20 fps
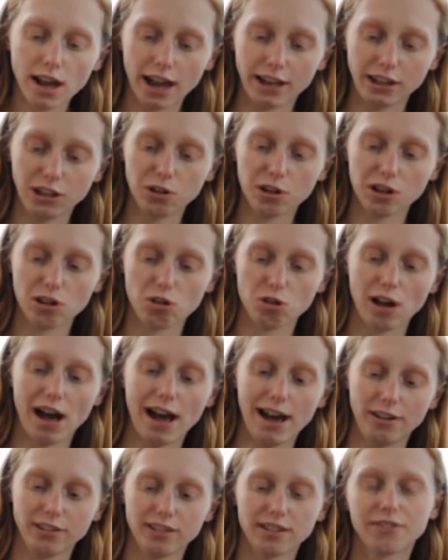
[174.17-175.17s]
And you can
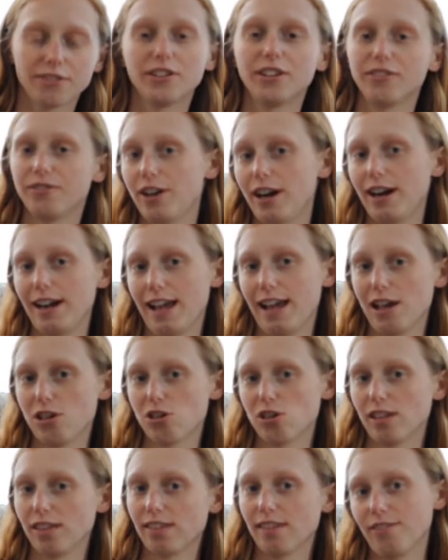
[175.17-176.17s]
try out different
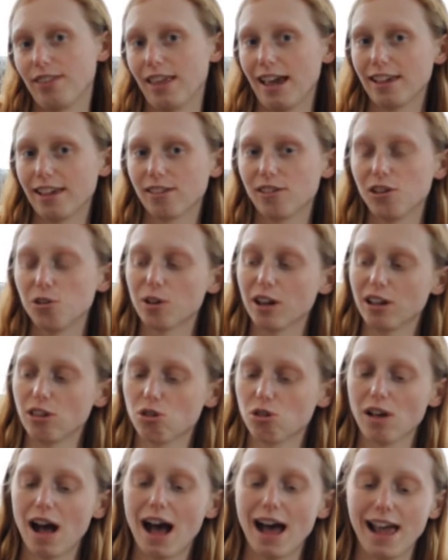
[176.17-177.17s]
variations of this. You
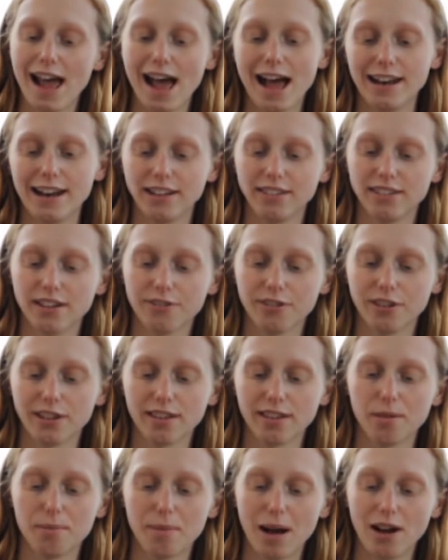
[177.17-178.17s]
can try adding
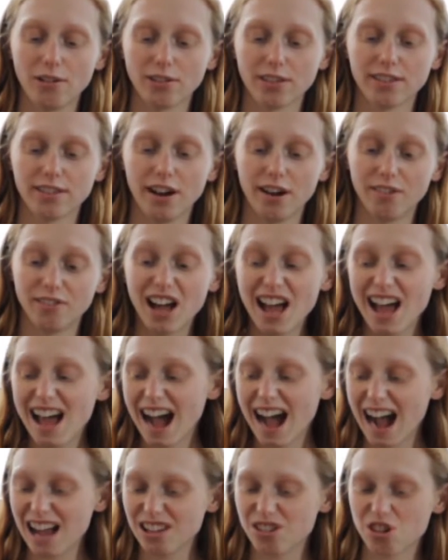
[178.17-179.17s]
different amounts of
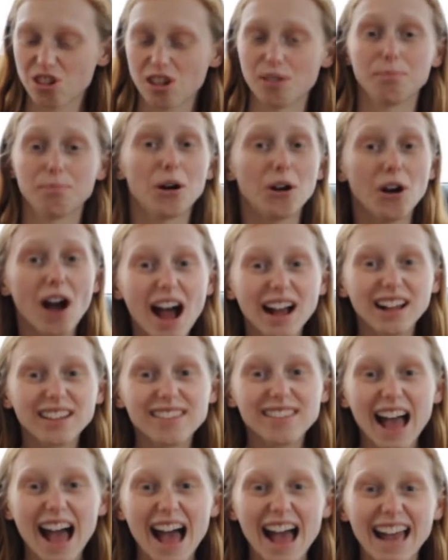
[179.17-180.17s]
hydrogen
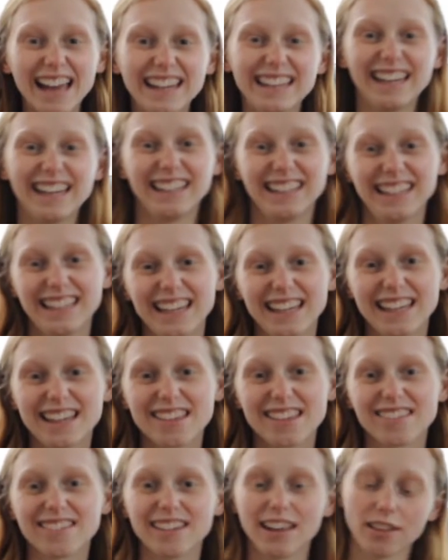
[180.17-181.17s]
peroxide and
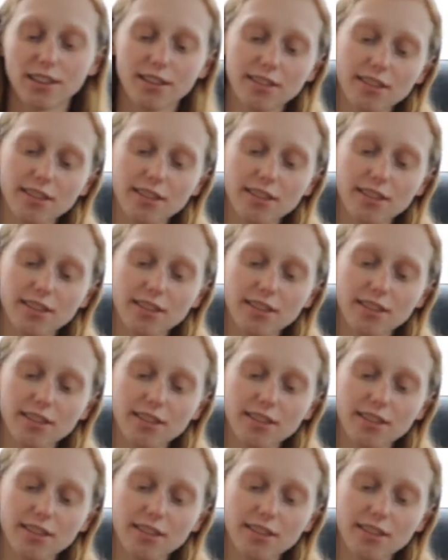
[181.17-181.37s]
yeast and